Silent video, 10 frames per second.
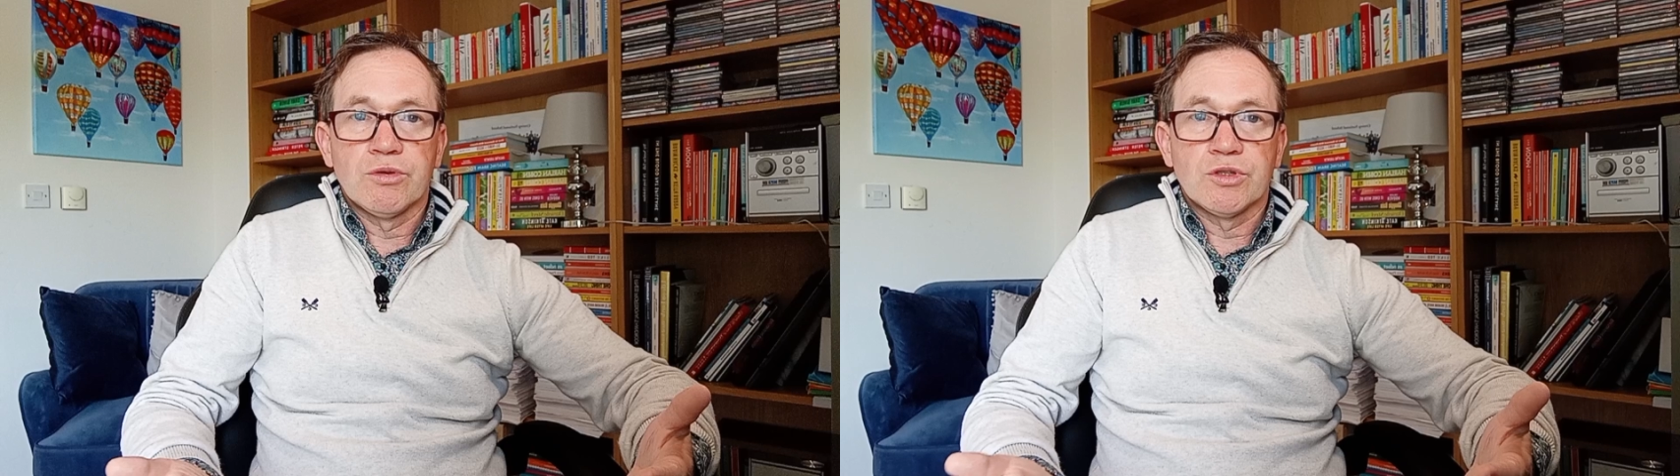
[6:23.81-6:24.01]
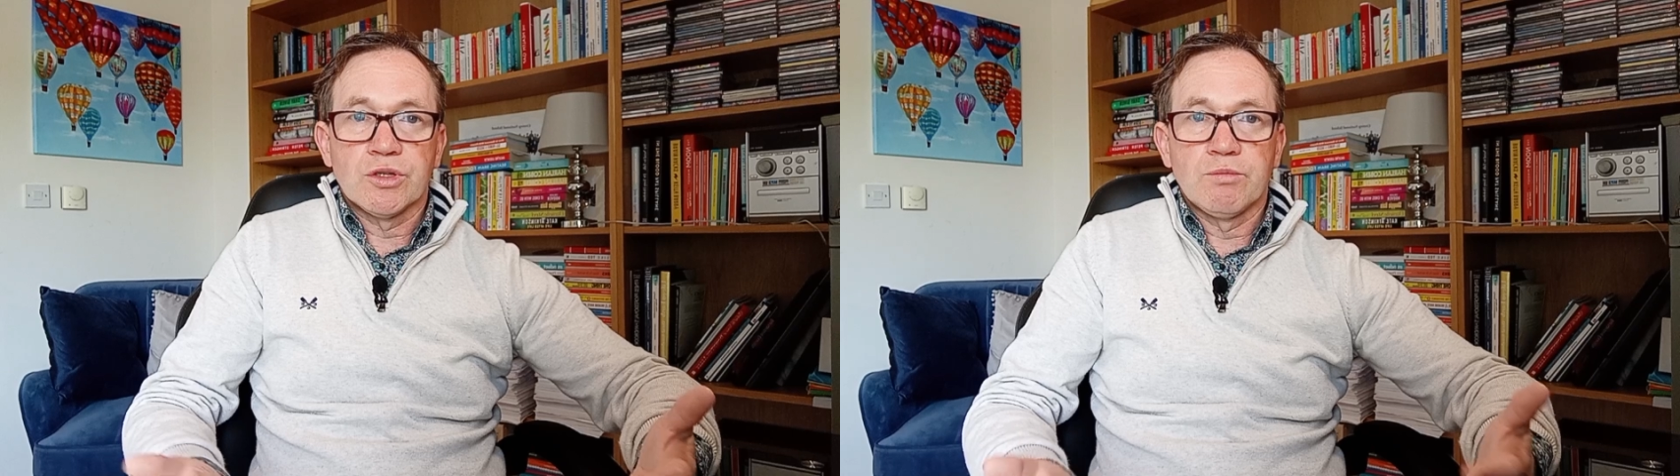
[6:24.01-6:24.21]

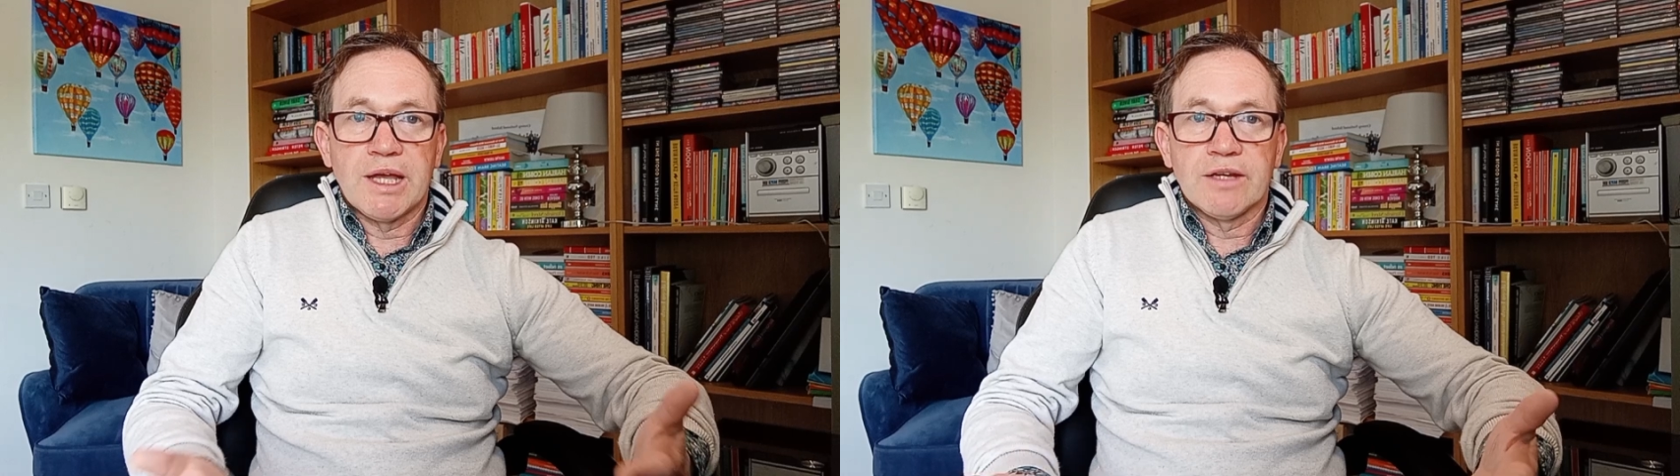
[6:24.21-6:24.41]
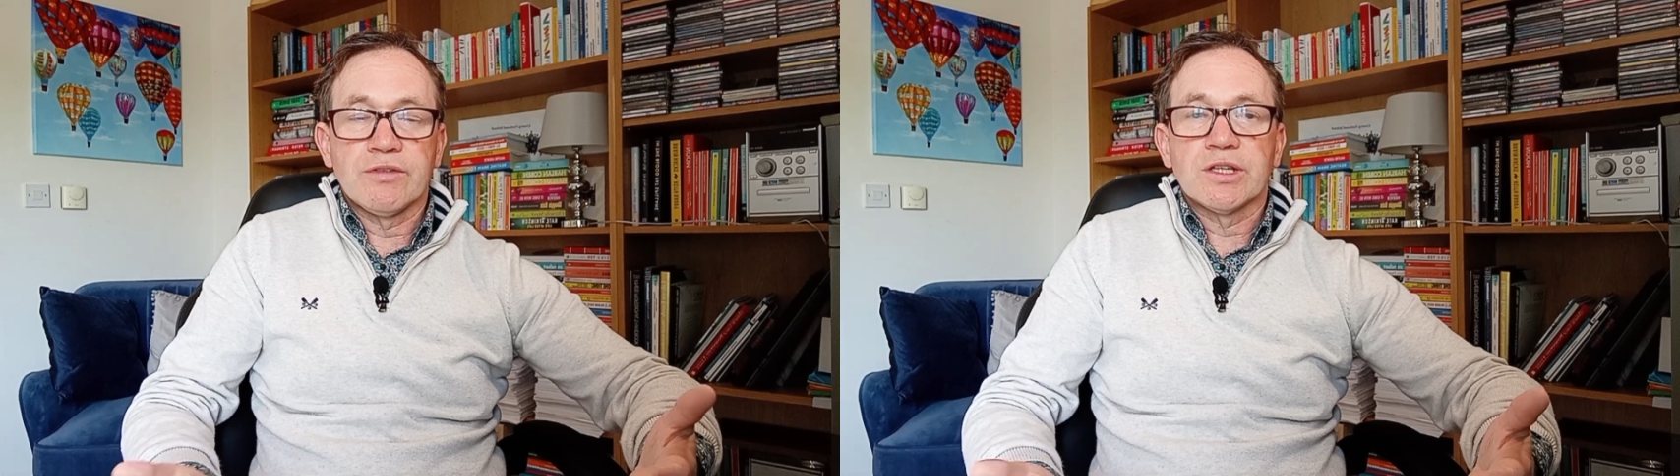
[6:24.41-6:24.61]
to
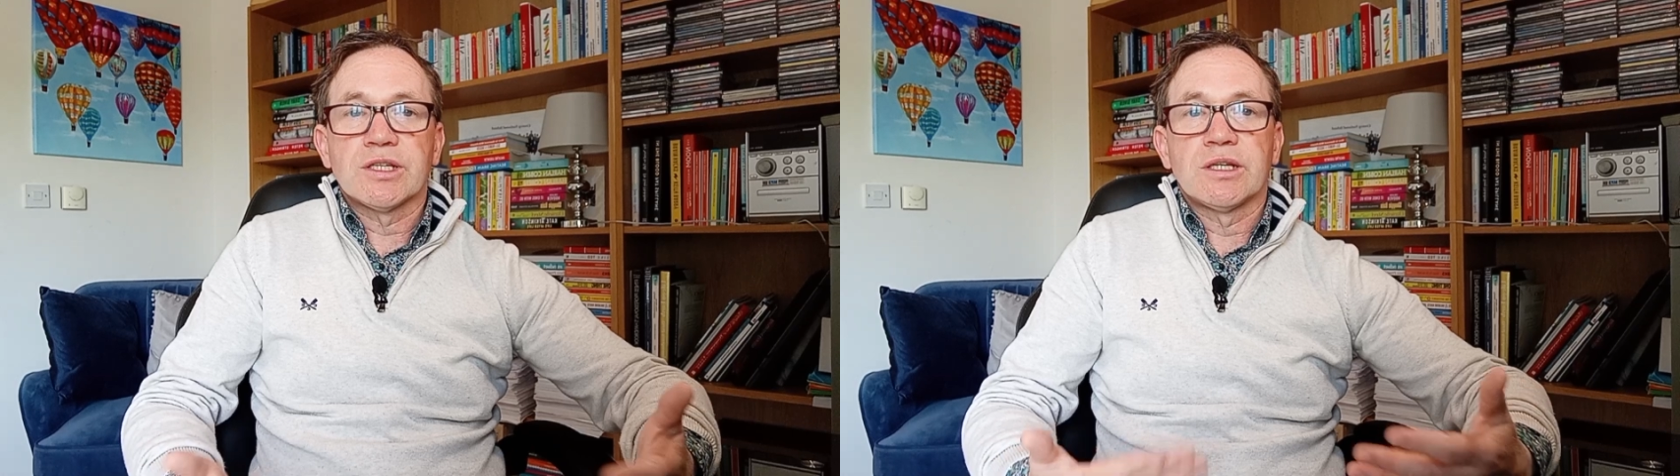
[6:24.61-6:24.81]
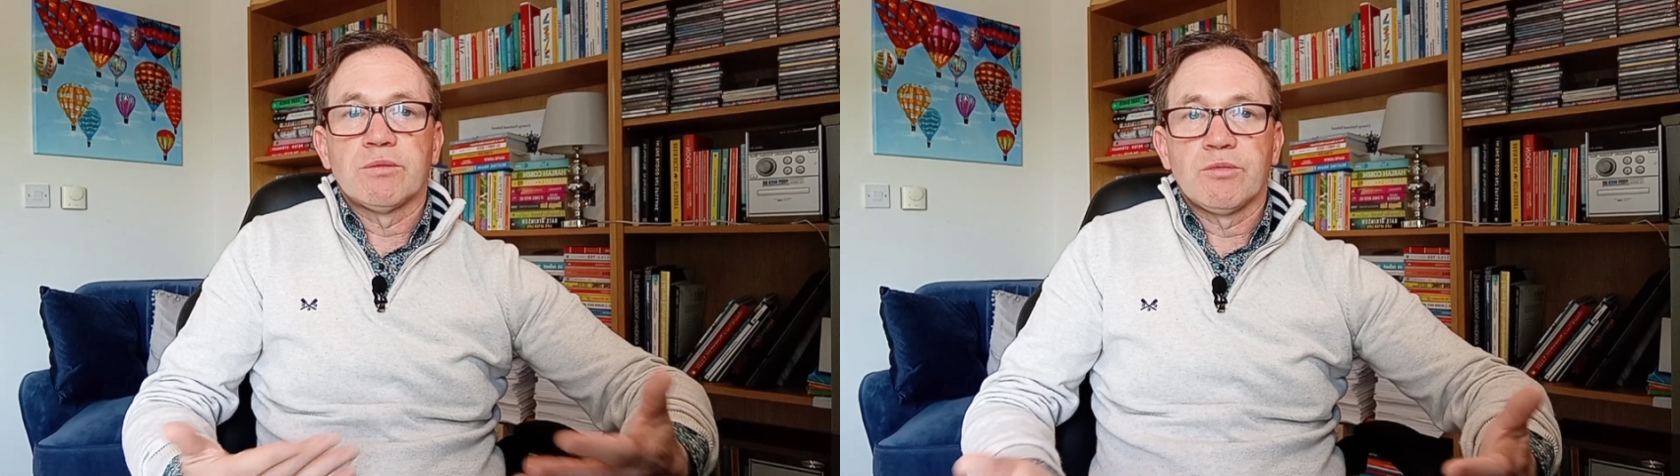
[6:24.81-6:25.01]
benefit
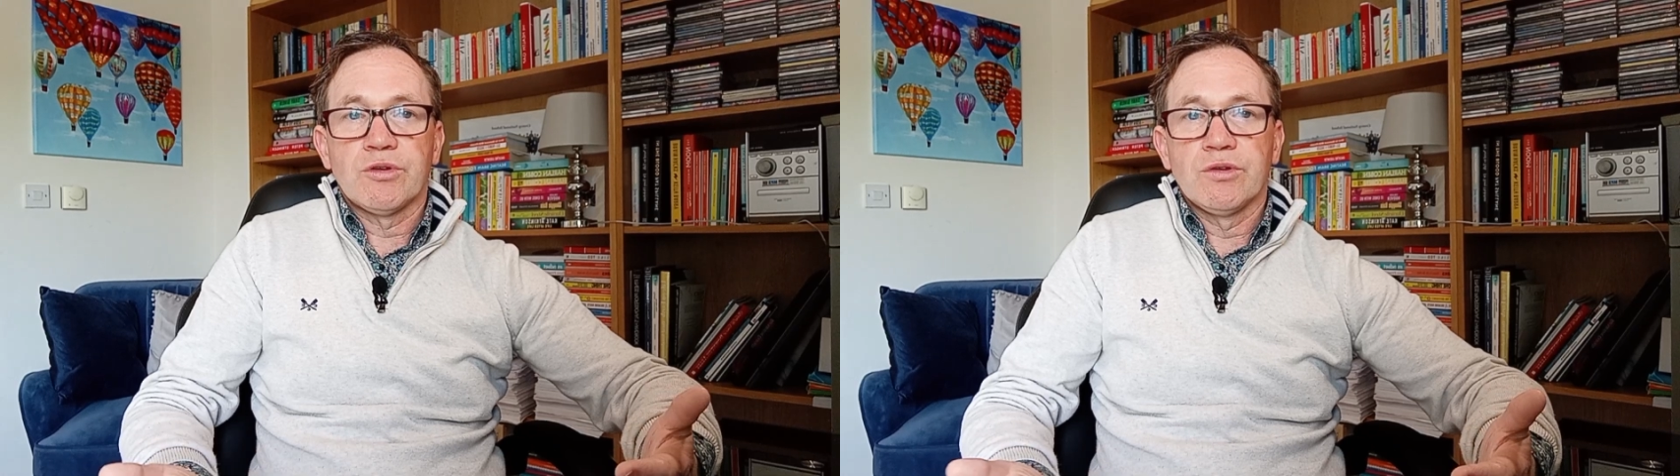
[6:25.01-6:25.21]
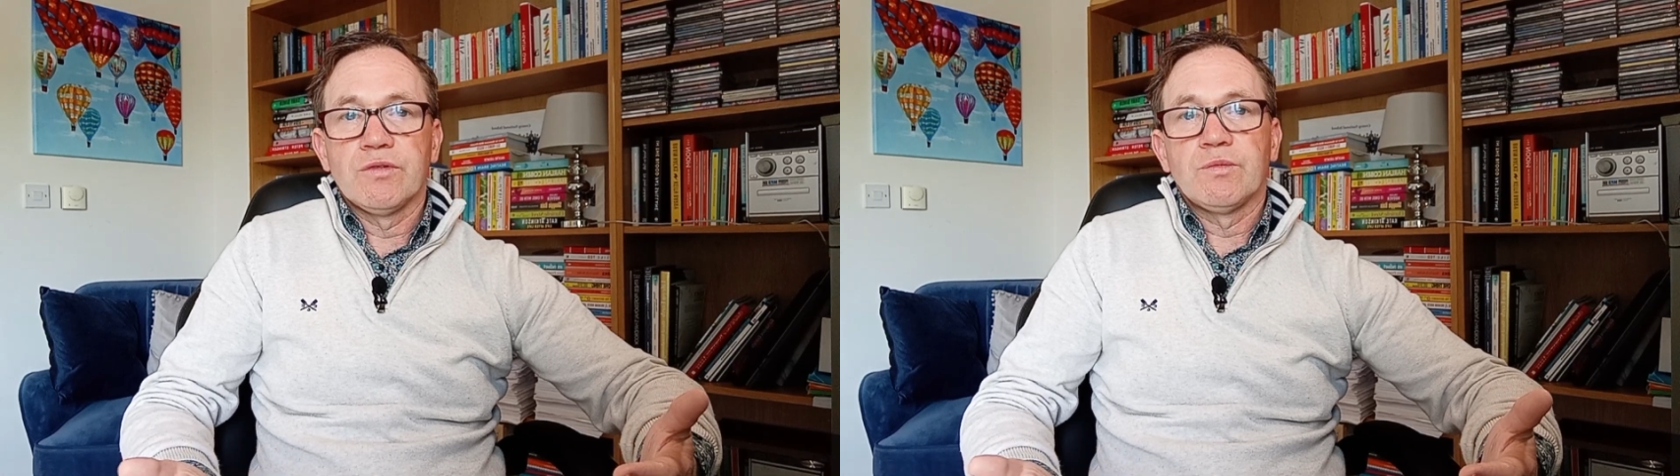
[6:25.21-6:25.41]
and
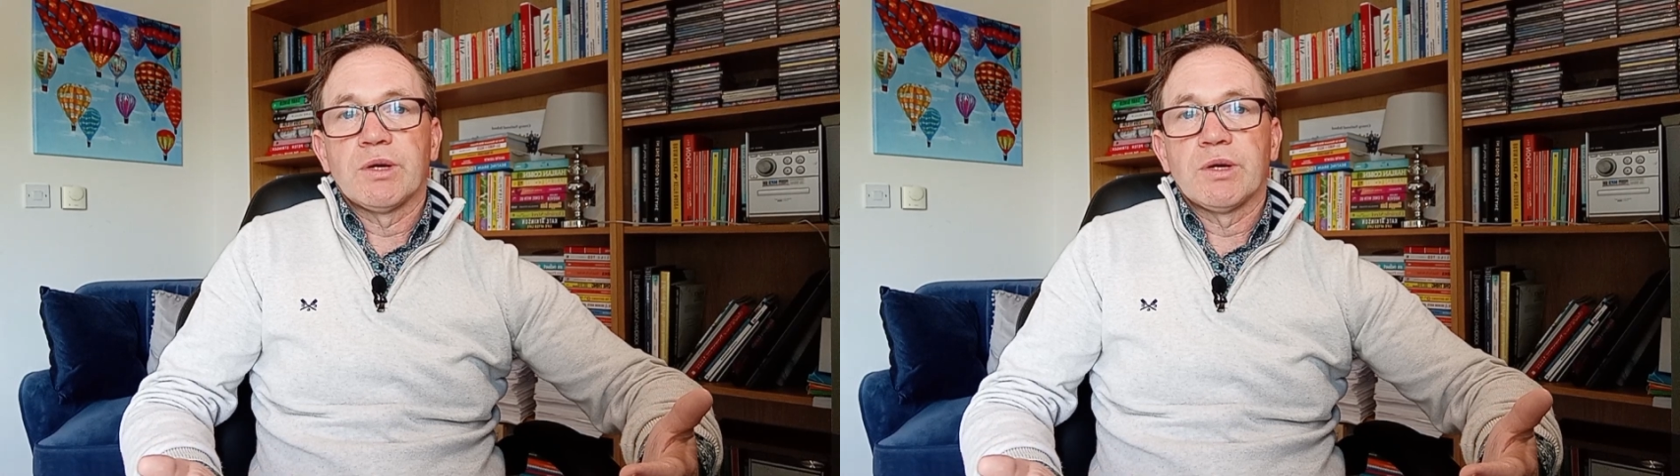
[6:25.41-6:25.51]
improve